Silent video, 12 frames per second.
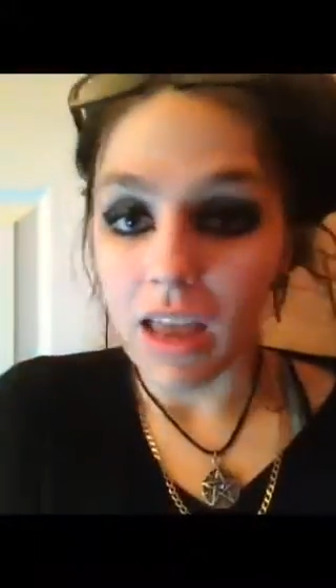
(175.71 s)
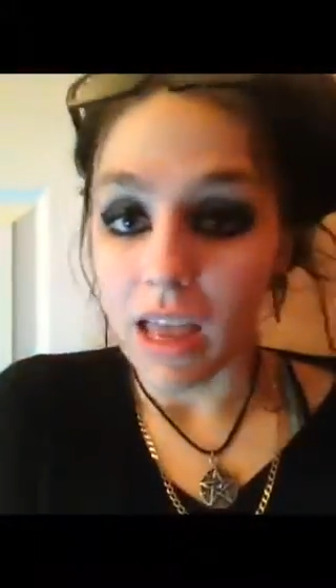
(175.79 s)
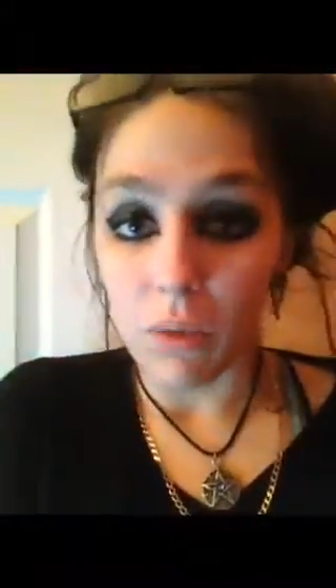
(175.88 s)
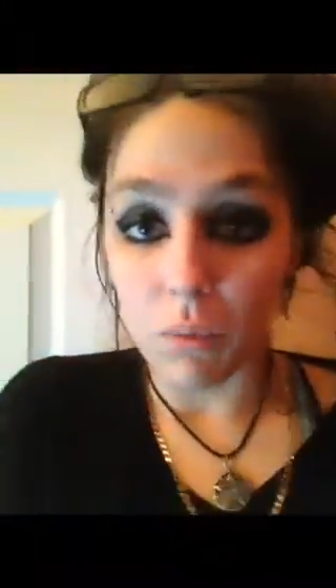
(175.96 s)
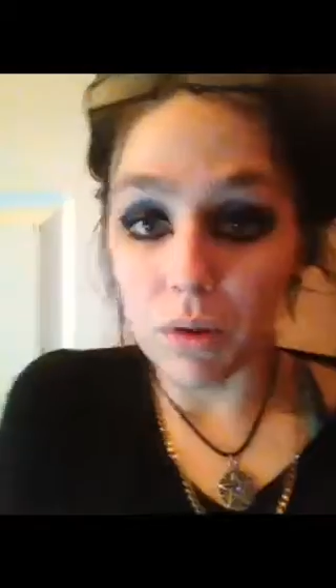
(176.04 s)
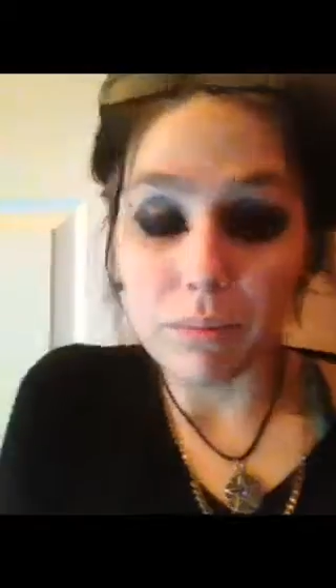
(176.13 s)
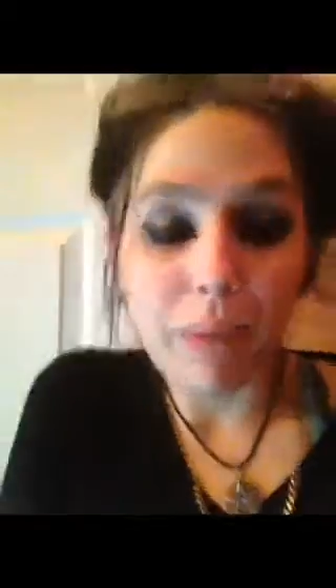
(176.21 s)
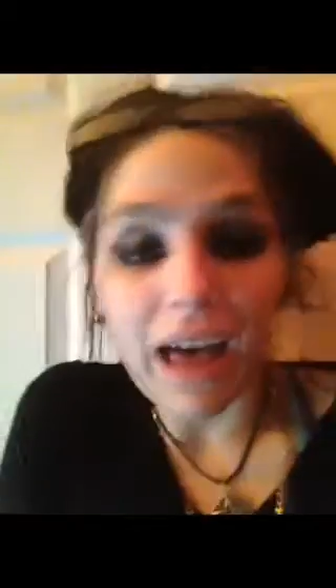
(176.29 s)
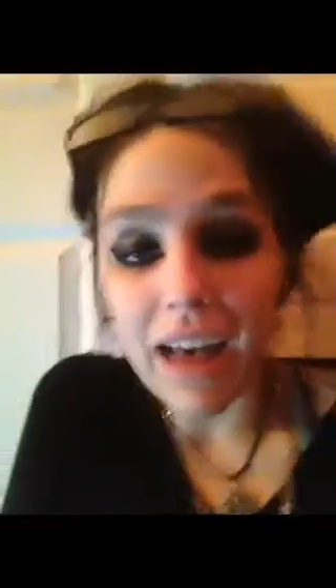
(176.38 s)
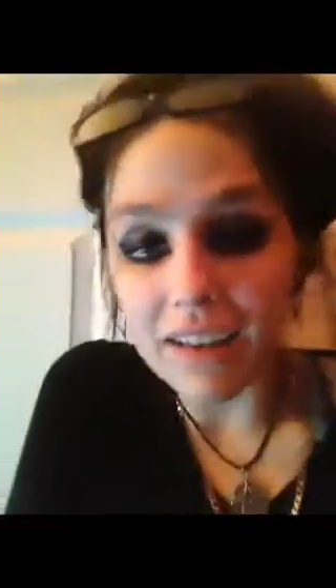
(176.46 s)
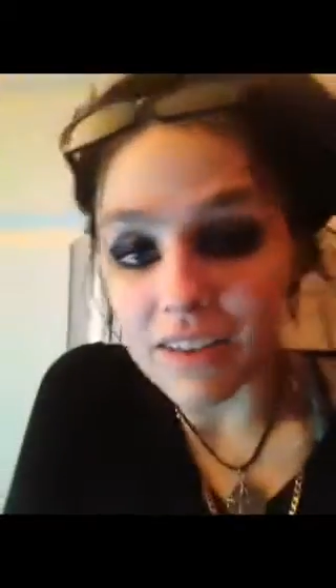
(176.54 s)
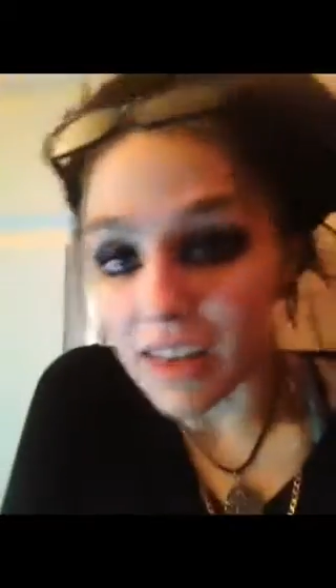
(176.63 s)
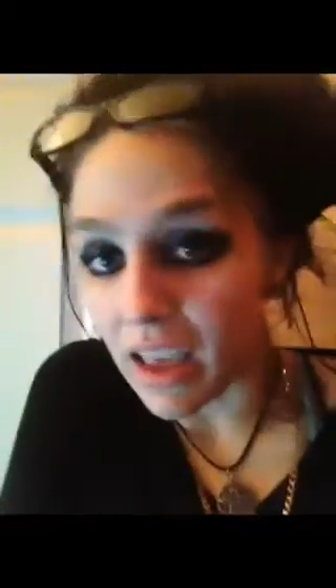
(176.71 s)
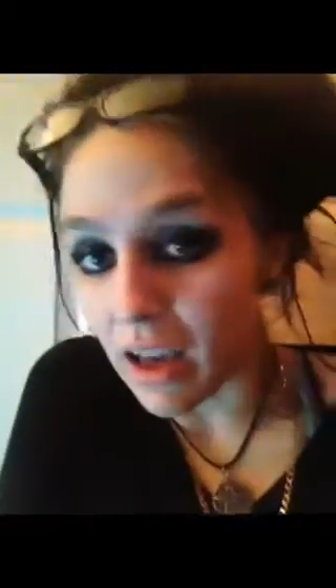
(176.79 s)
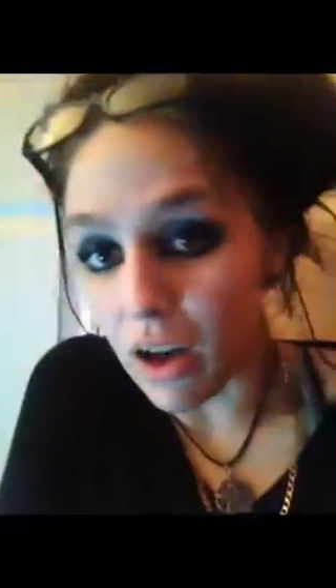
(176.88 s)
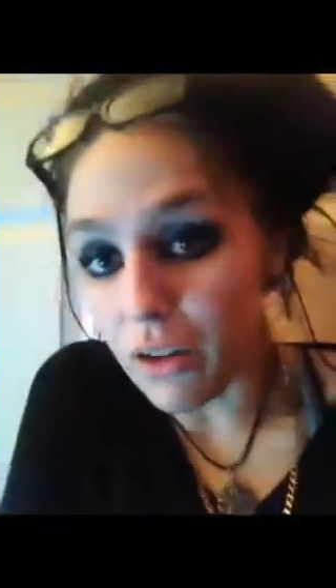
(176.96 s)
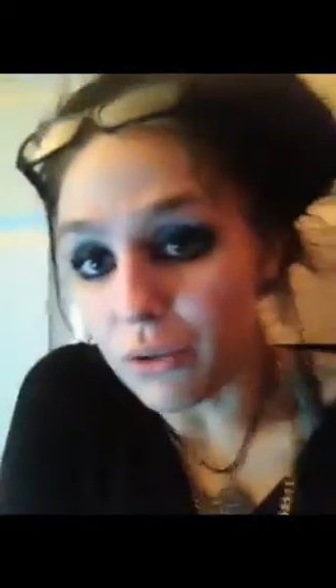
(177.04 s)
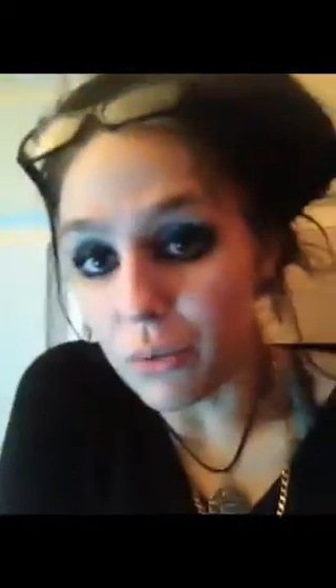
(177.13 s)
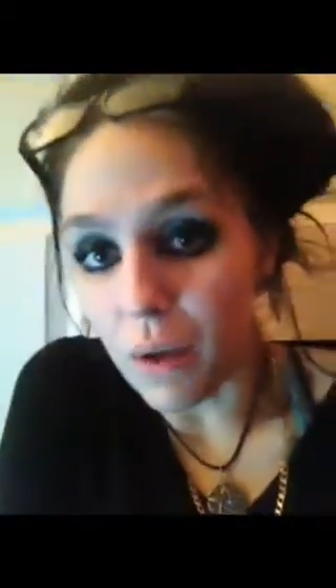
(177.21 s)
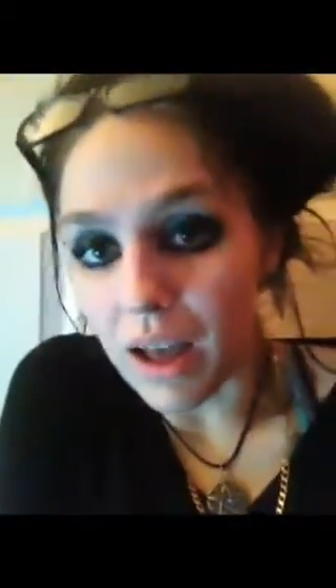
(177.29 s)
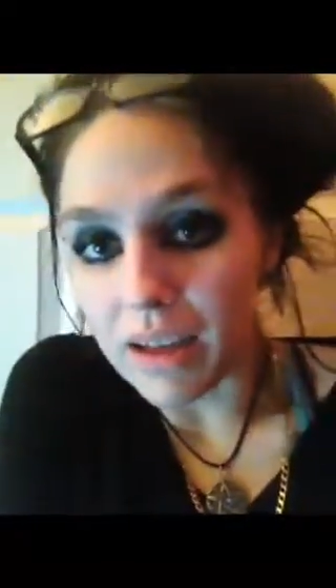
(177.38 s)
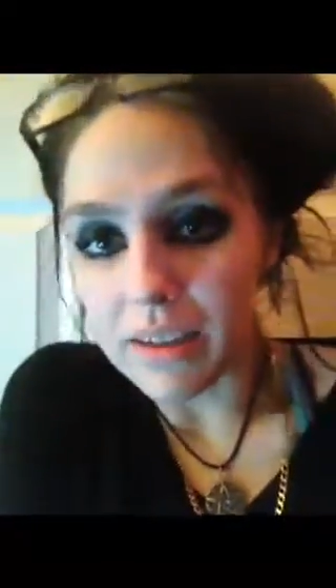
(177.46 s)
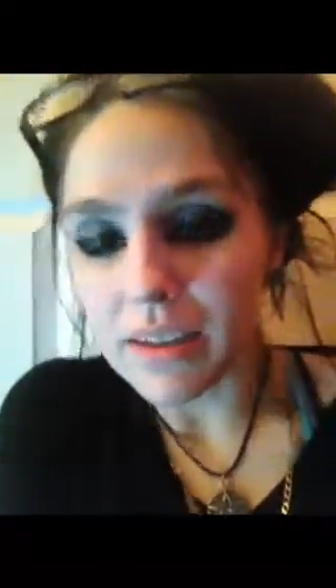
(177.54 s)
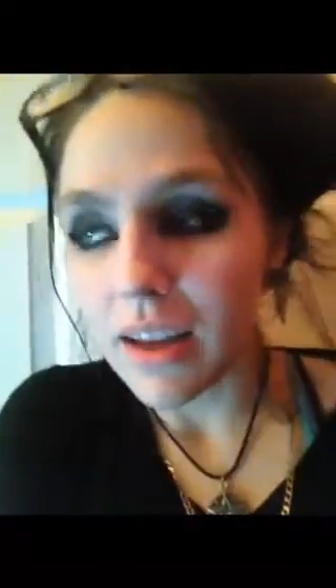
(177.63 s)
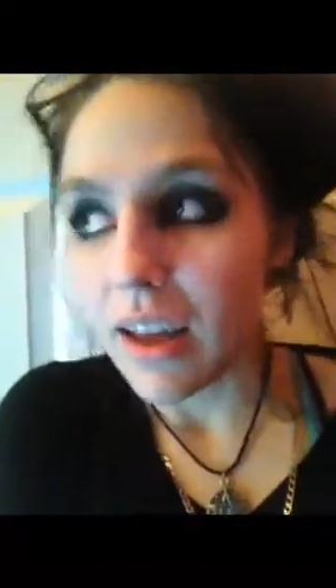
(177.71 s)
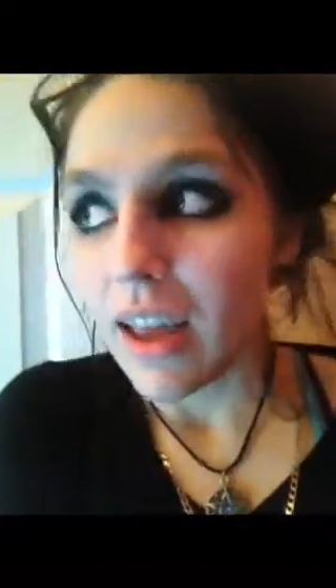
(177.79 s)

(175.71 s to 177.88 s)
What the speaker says: and would pass otherwise,